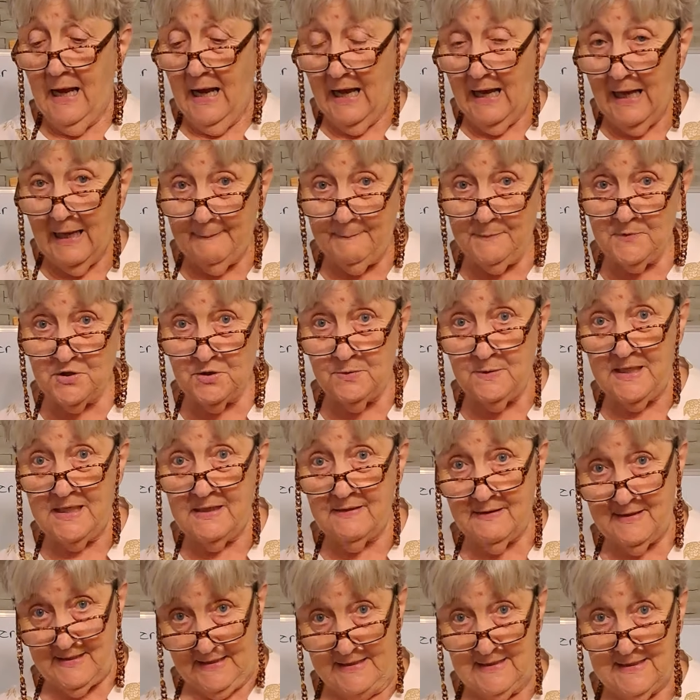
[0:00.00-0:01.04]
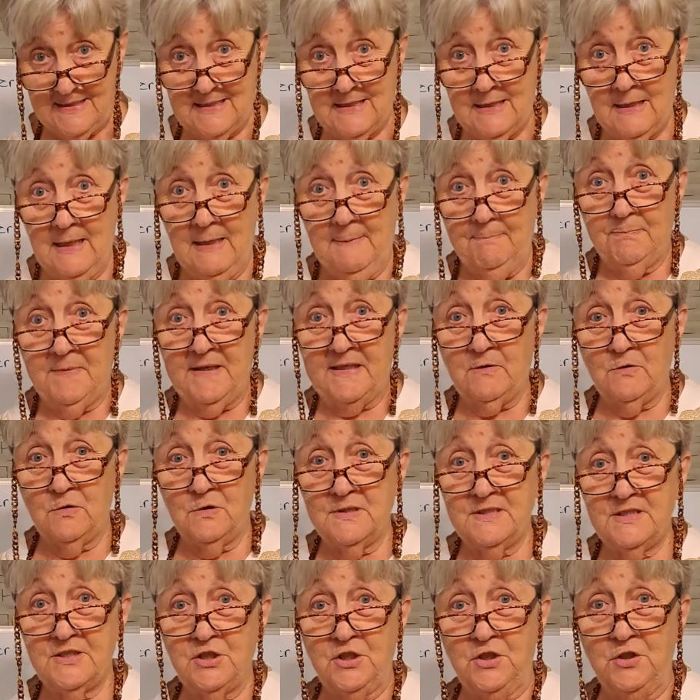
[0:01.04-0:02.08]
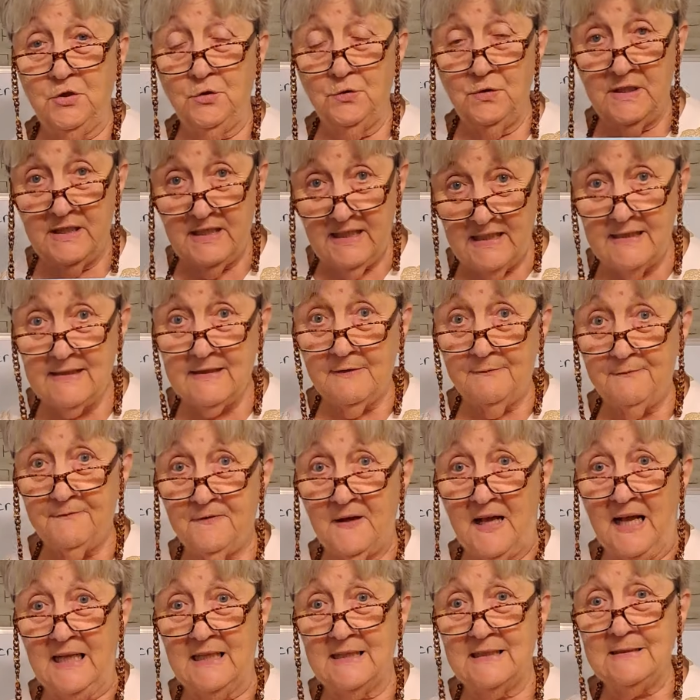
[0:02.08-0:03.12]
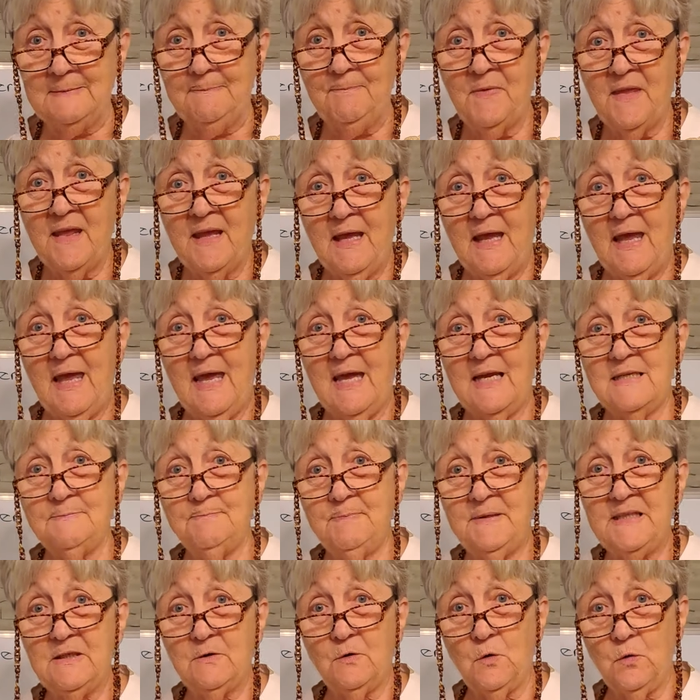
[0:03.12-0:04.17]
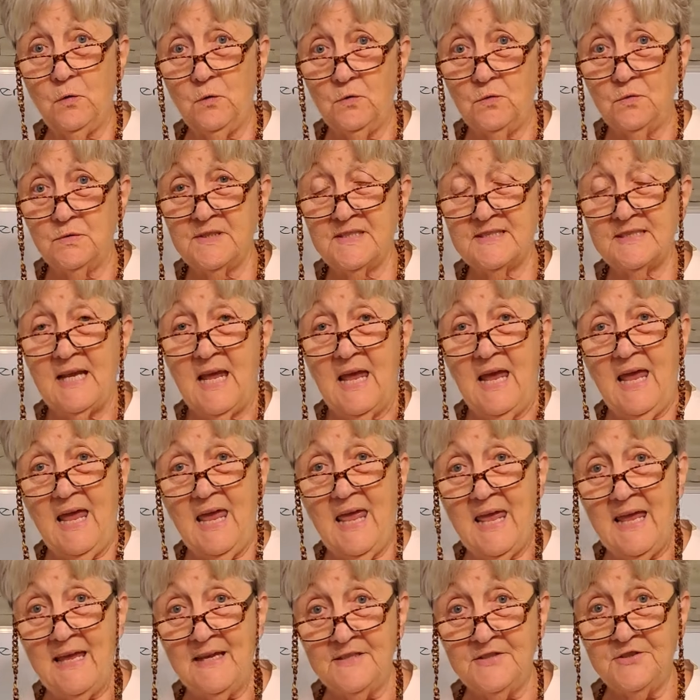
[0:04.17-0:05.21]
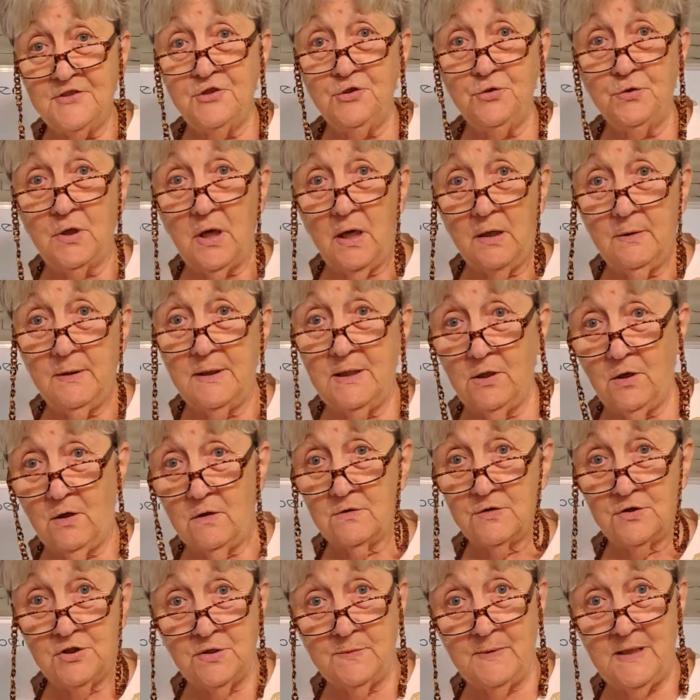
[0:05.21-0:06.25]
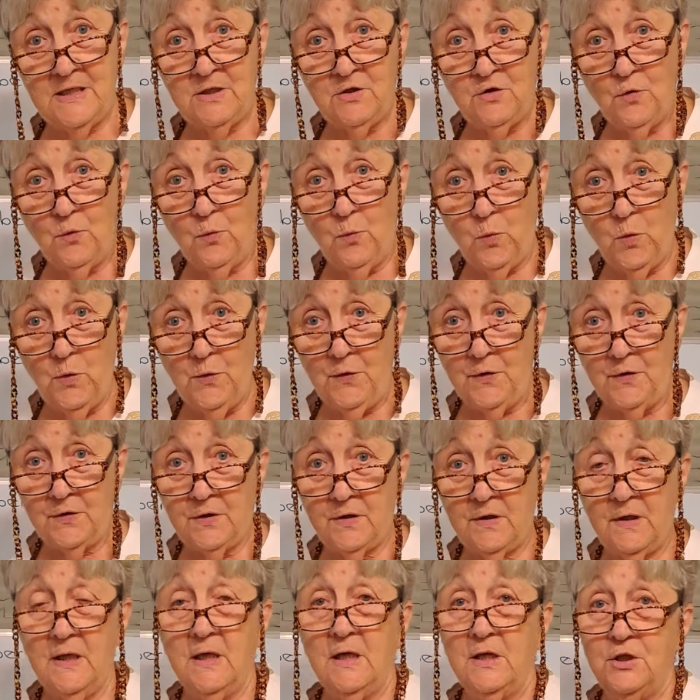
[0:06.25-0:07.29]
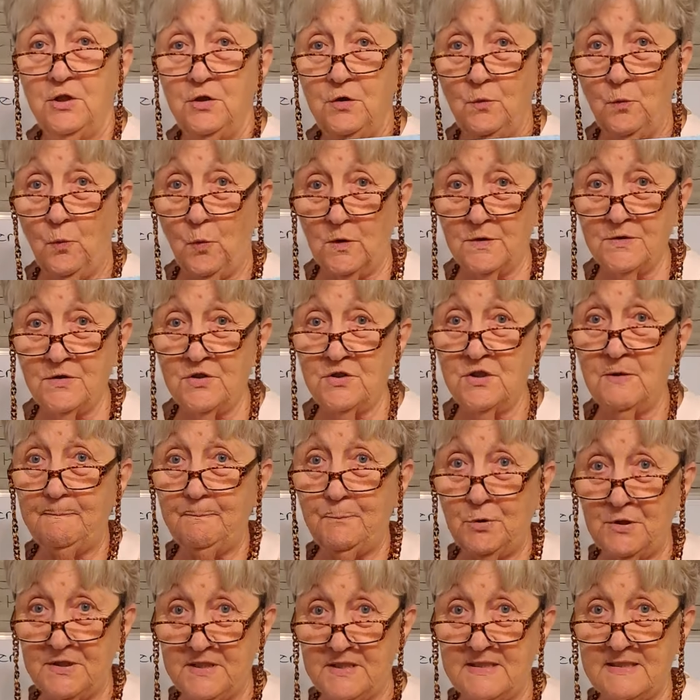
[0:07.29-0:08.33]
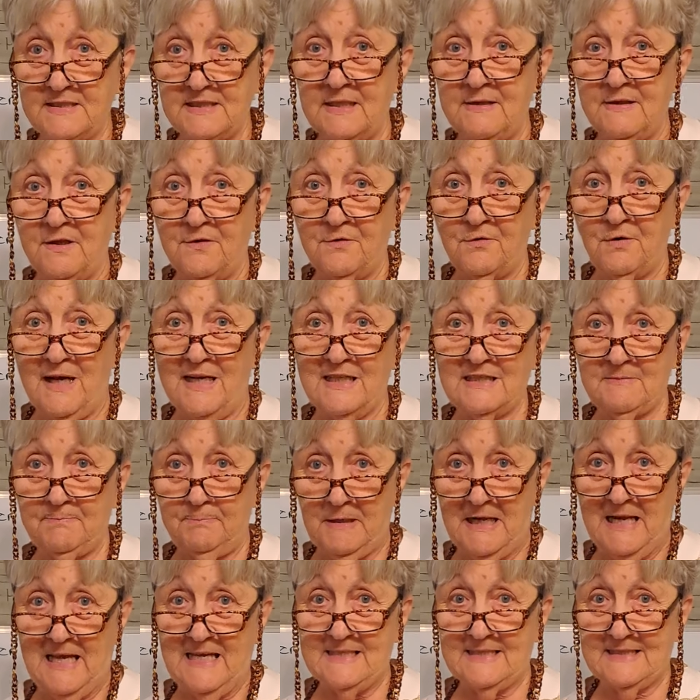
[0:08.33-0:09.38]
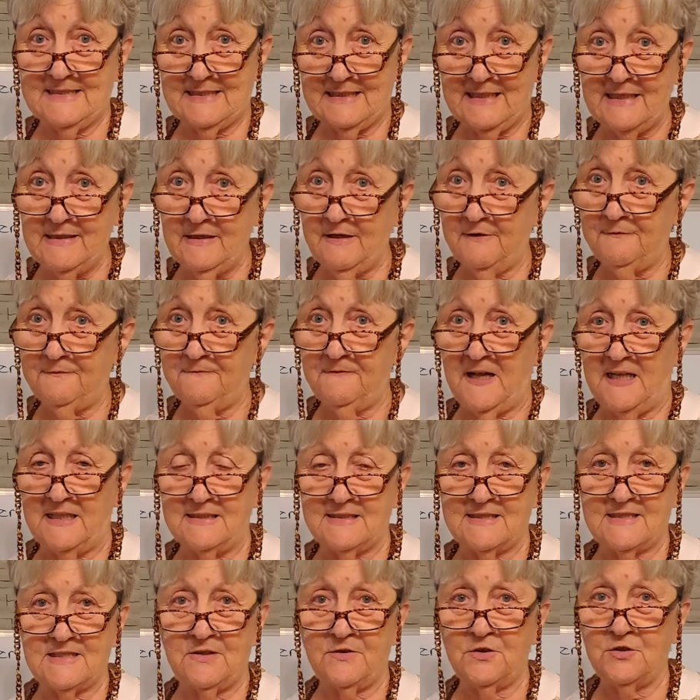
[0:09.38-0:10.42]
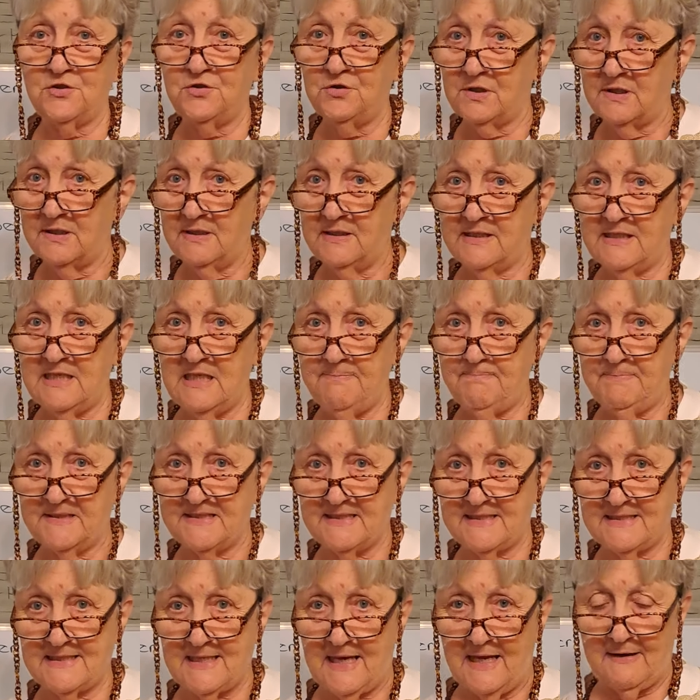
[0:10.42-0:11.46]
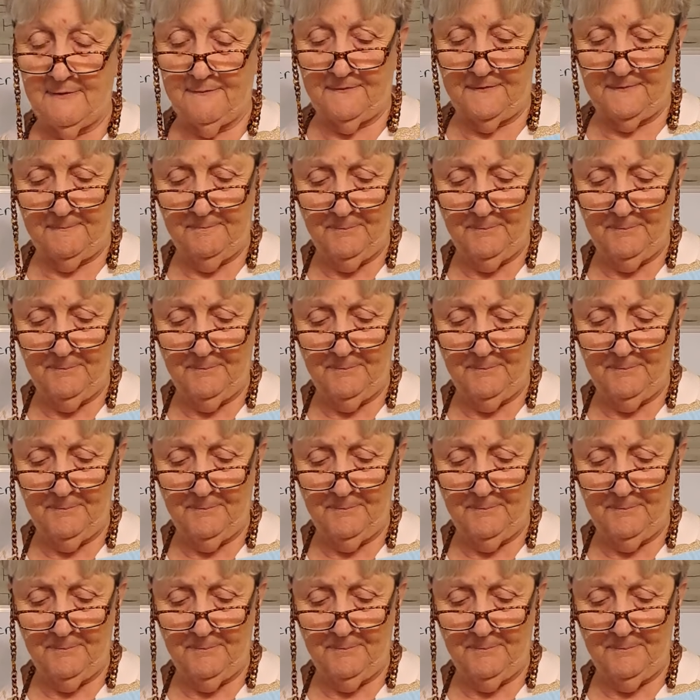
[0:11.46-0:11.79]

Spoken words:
I'm doing this because you need the file, and because as you go along doing your work, you want to put it in the right place in a file so that you can keep it safe.